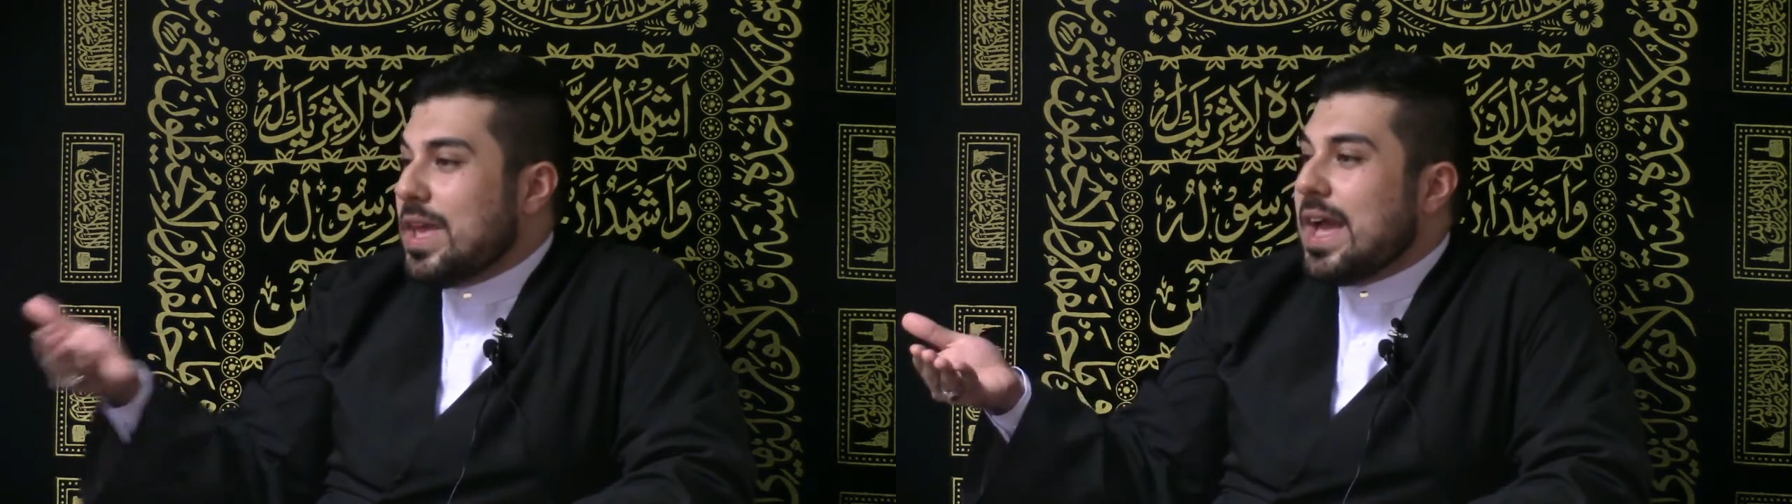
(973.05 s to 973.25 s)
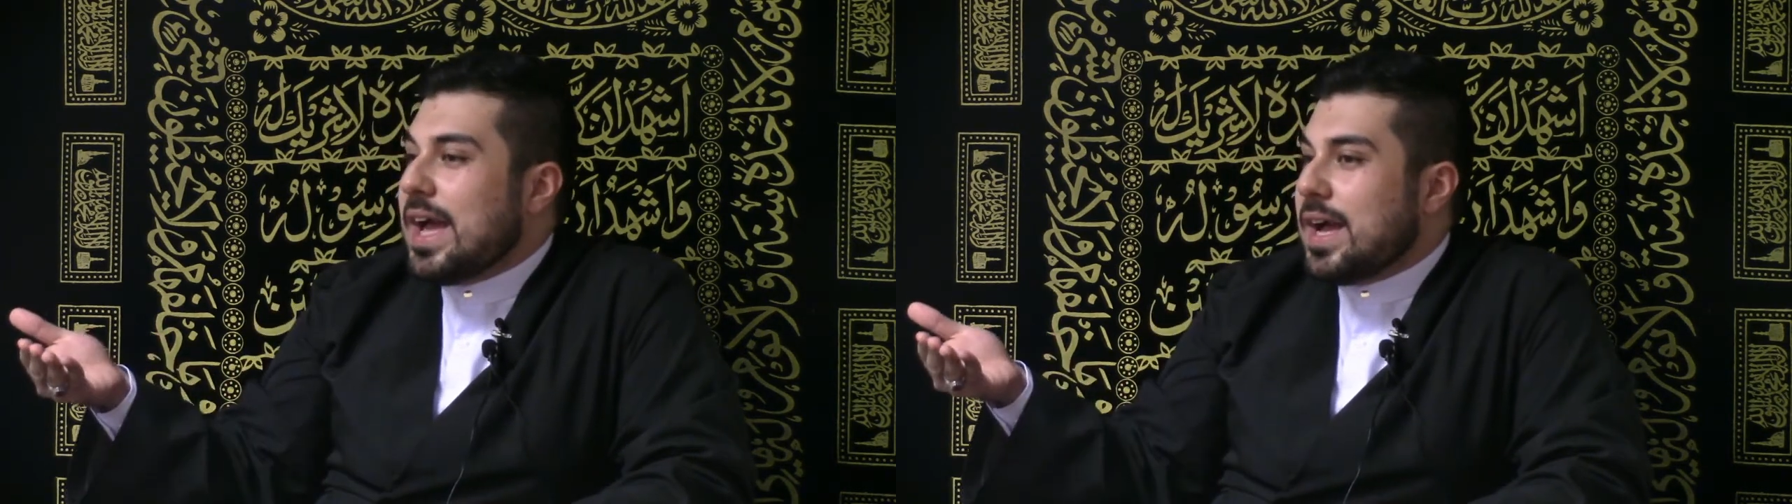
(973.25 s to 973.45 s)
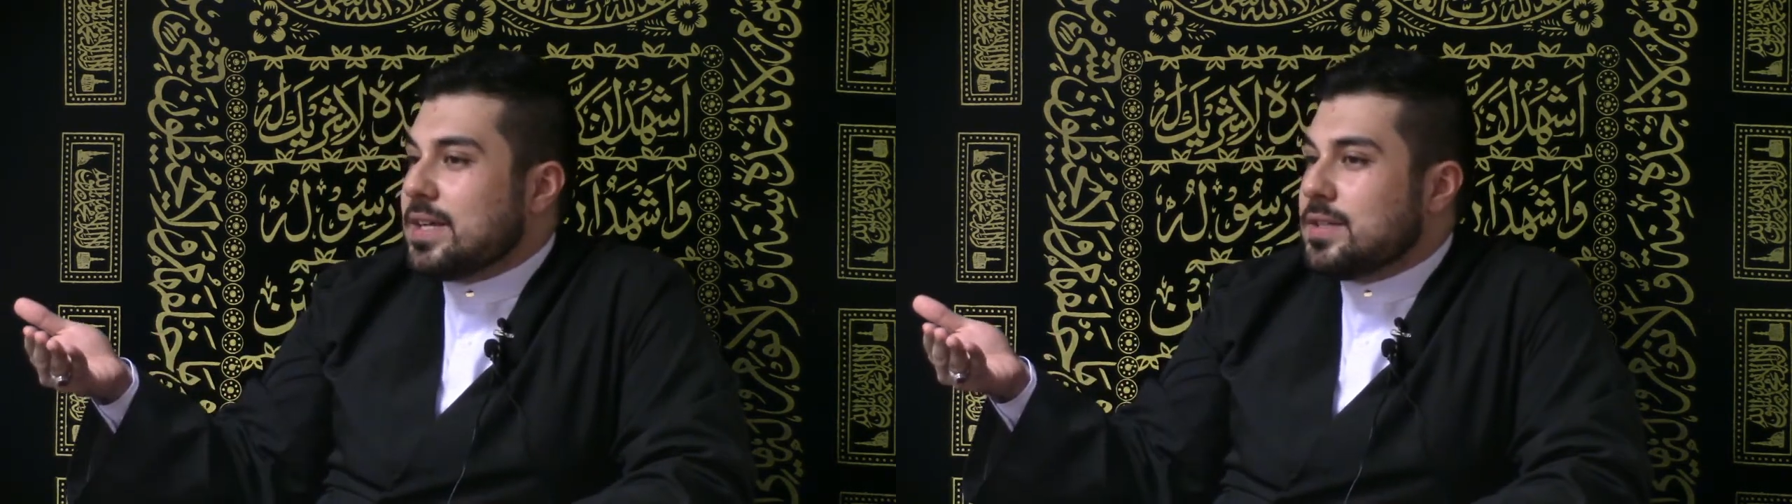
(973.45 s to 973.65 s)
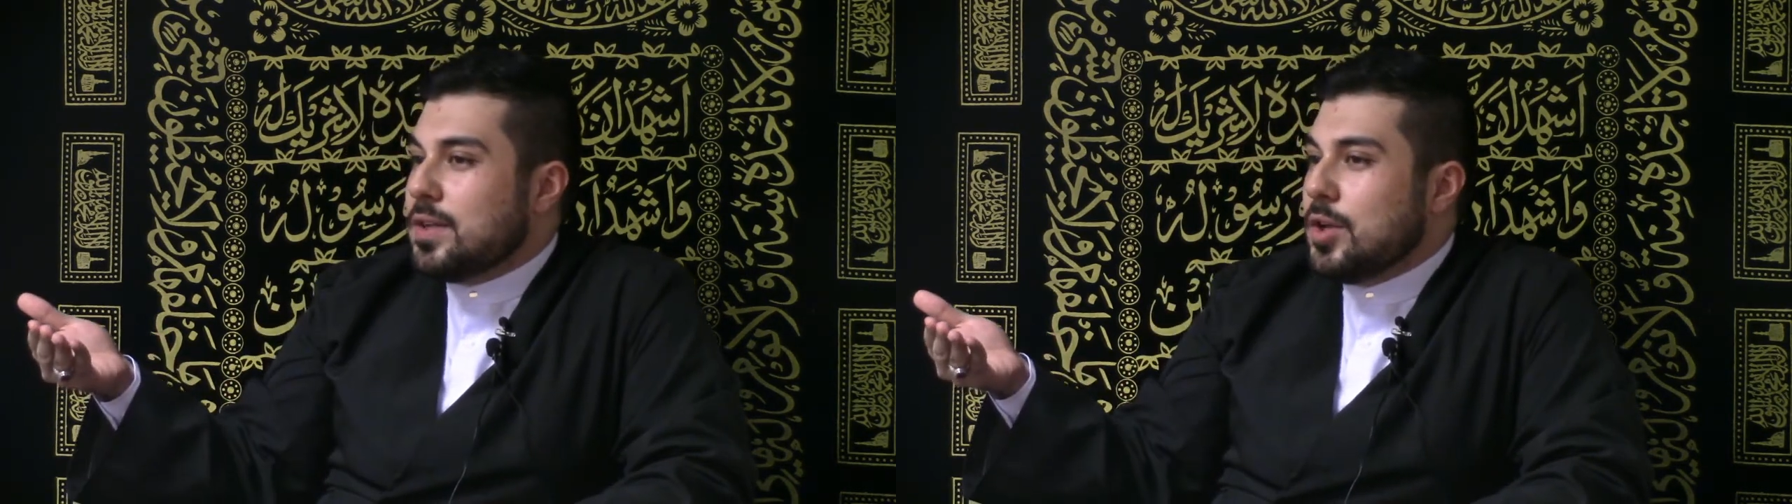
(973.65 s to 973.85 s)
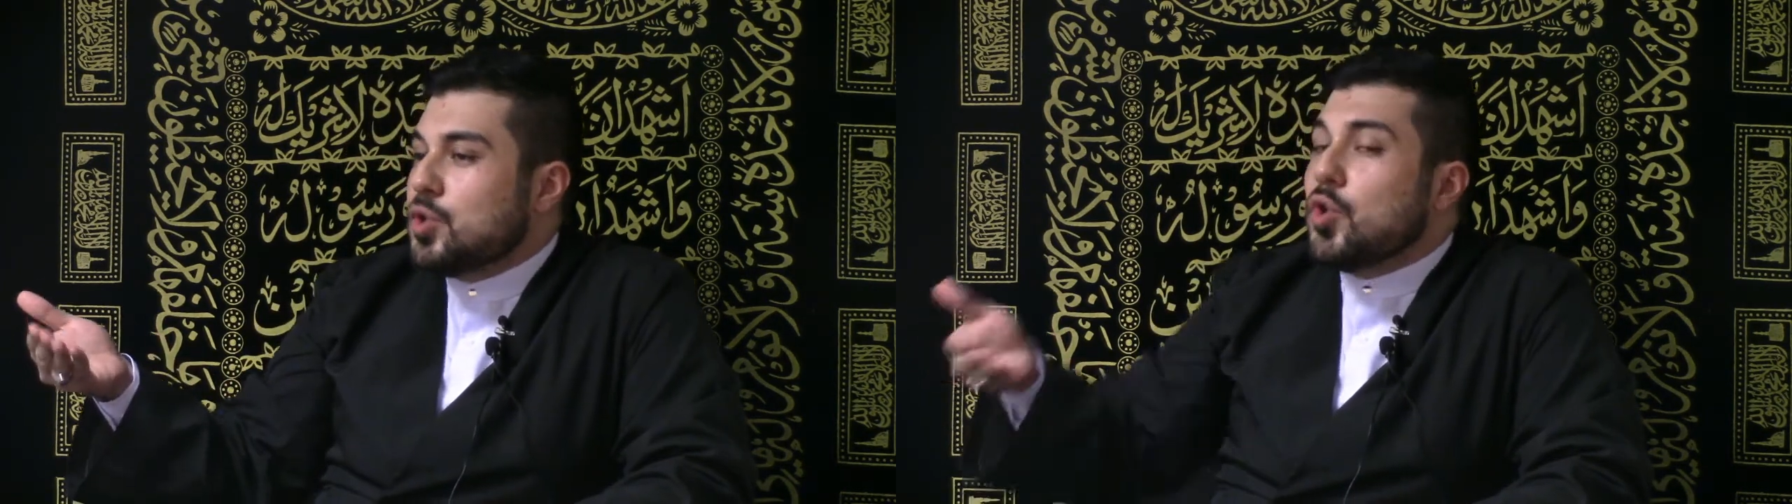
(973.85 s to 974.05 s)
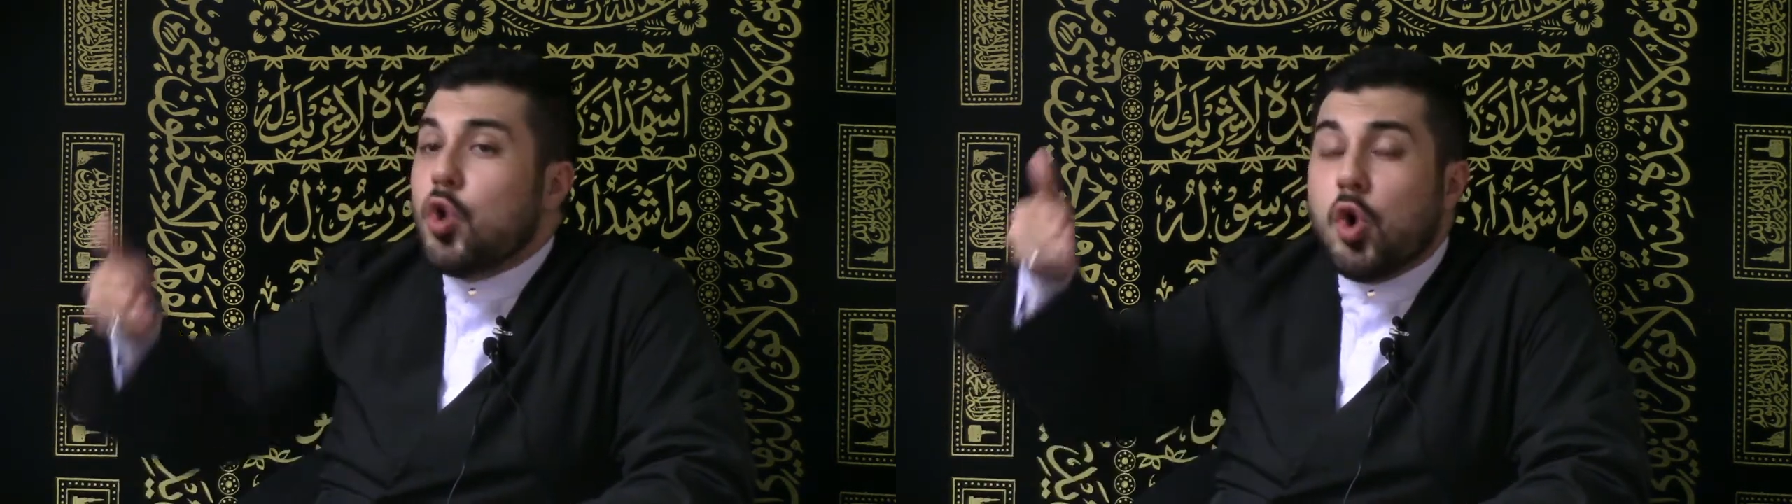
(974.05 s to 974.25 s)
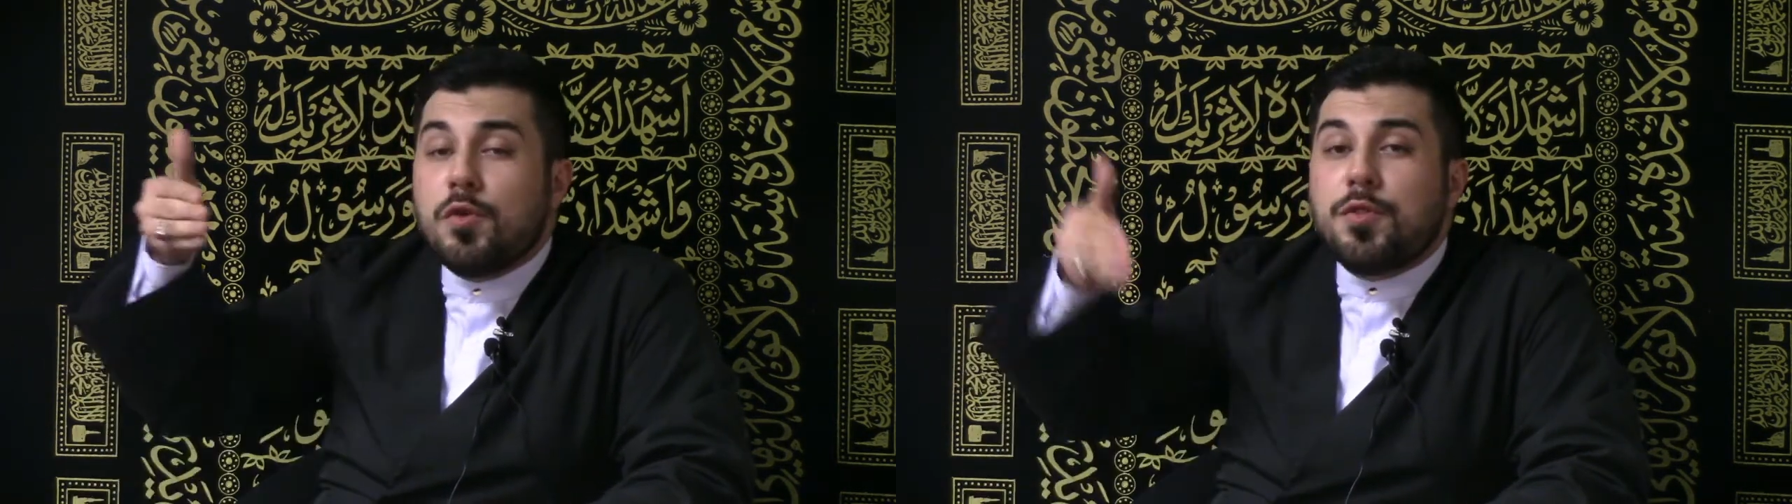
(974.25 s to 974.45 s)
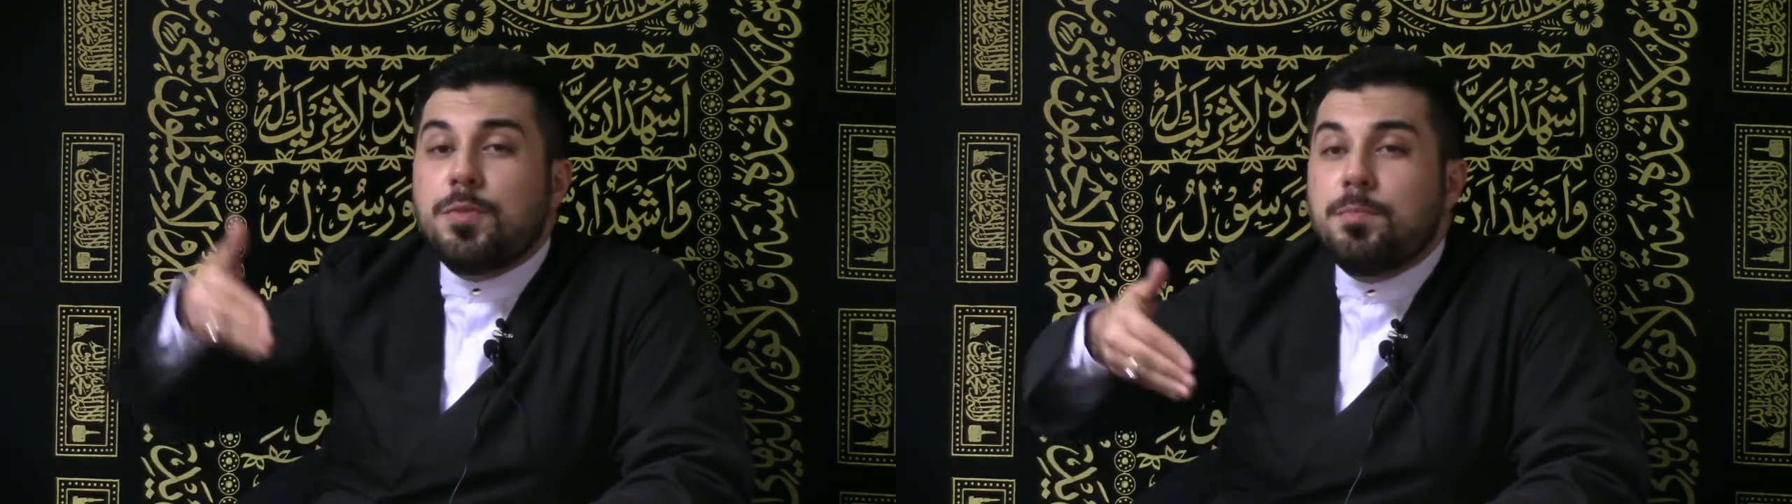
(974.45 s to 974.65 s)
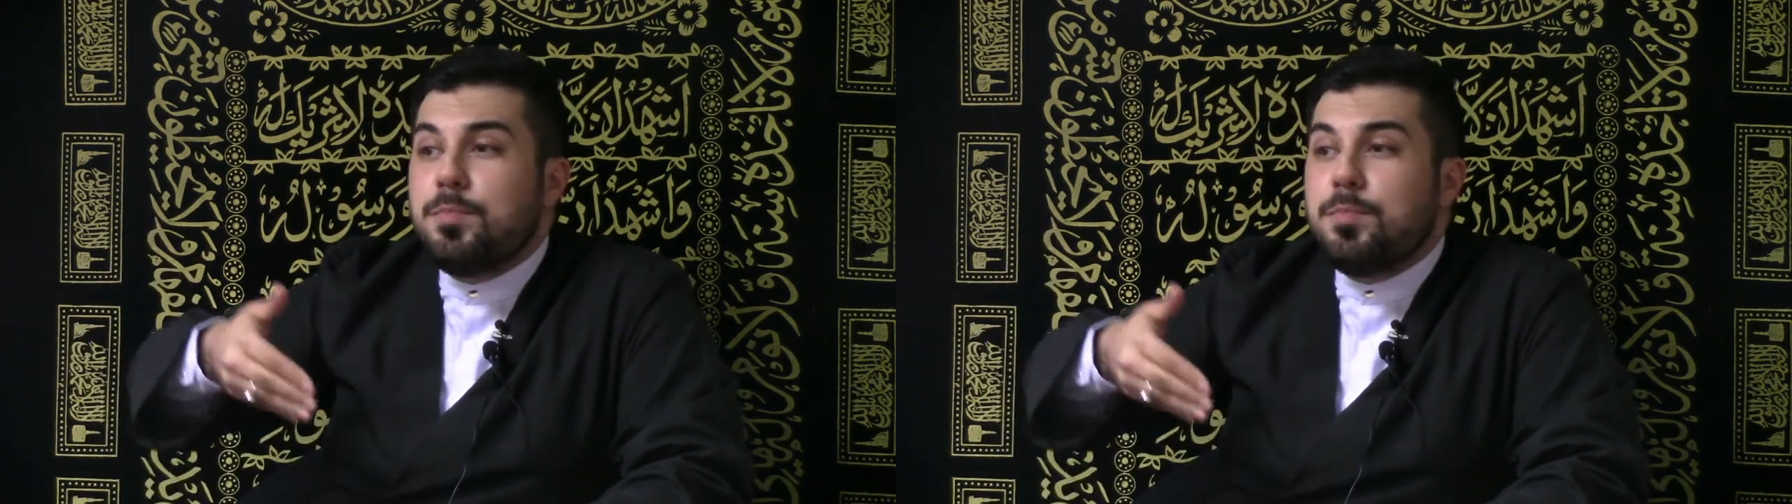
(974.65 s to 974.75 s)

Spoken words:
had to go